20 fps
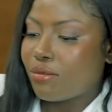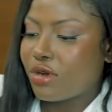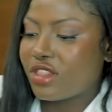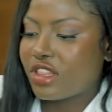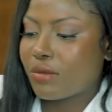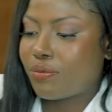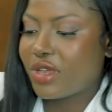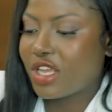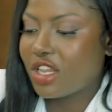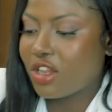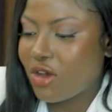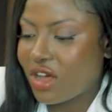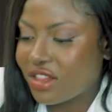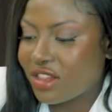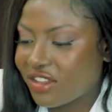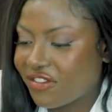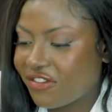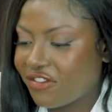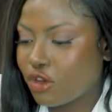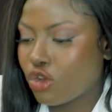put the pillow
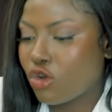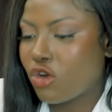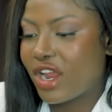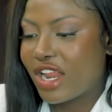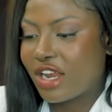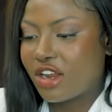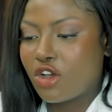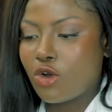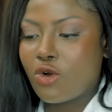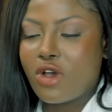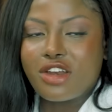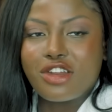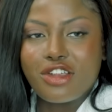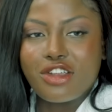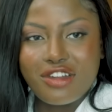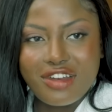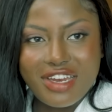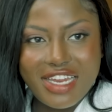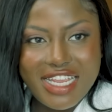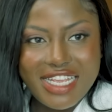on the floor and go on
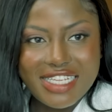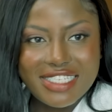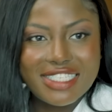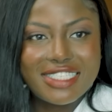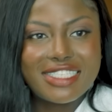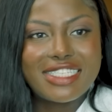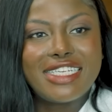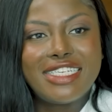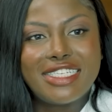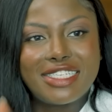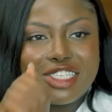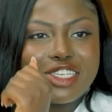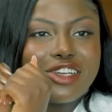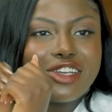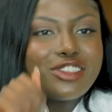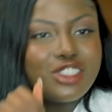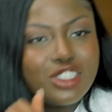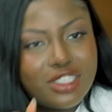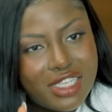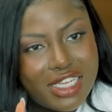your knees. It's
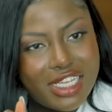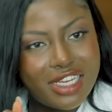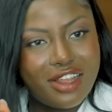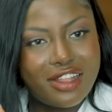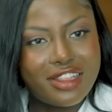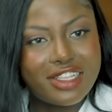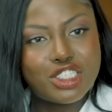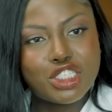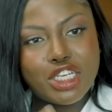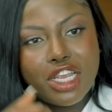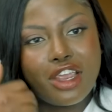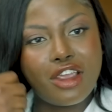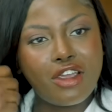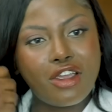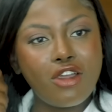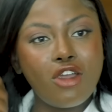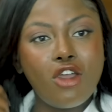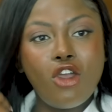easier. And just lean on the chair